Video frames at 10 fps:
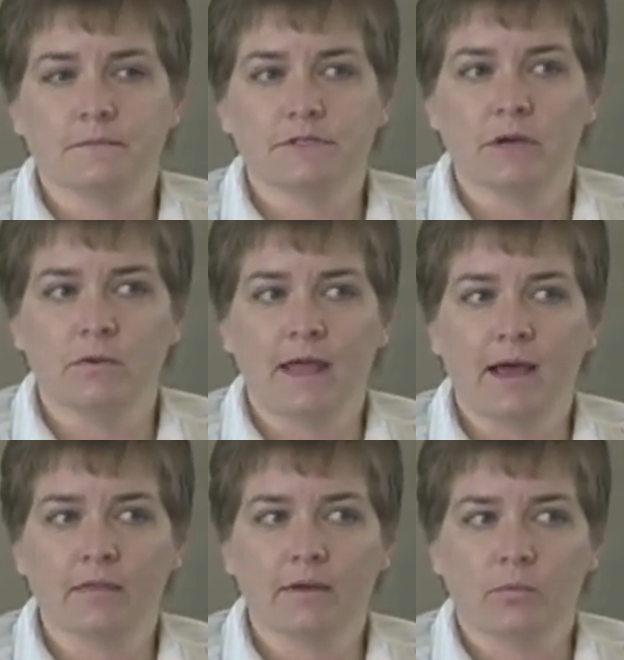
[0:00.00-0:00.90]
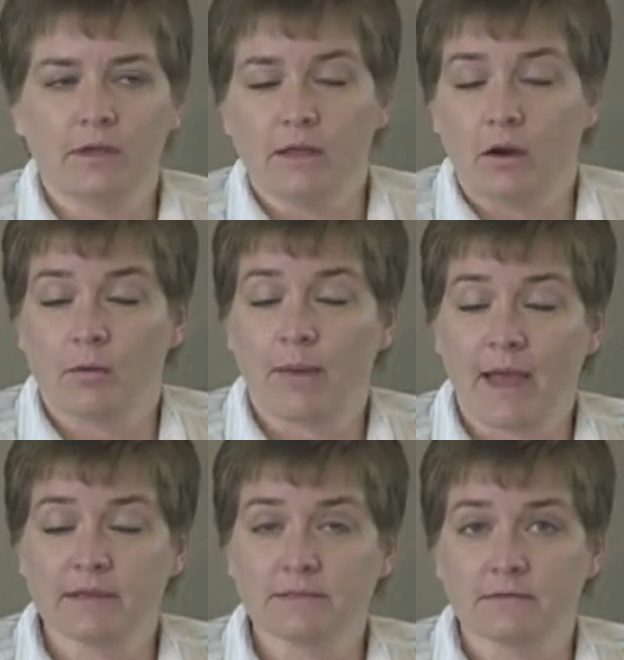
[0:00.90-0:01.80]
So now that we are
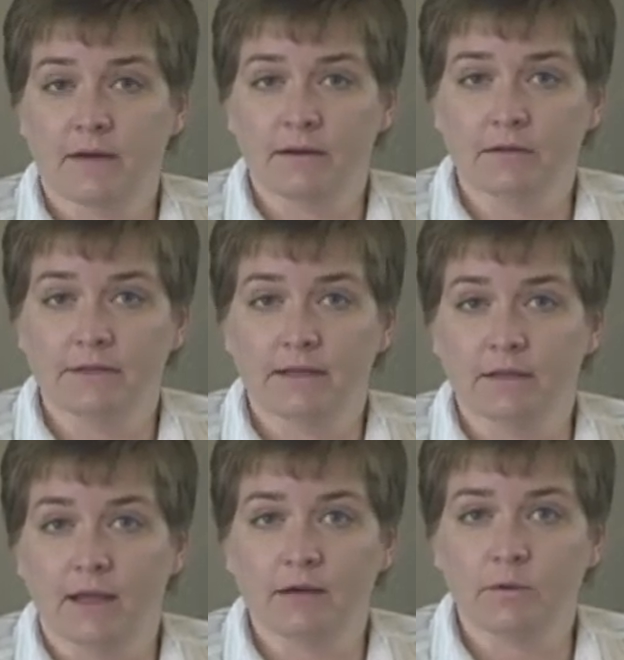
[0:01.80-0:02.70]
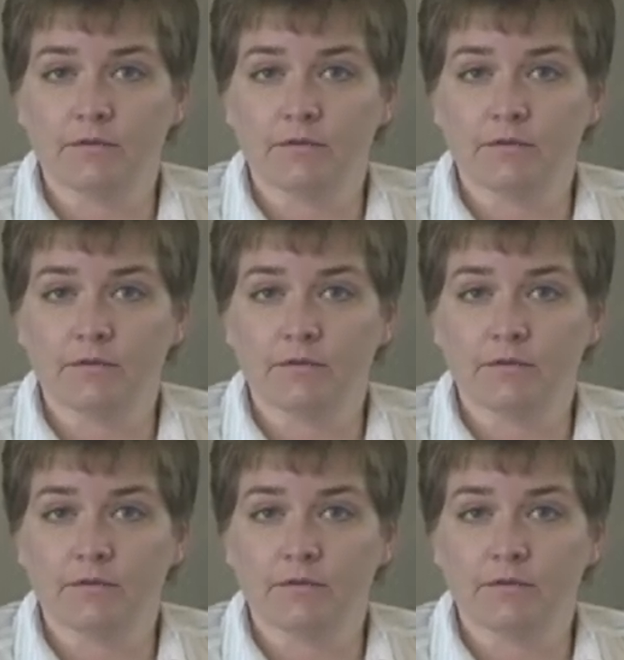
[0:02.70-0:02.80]
past the final deadline,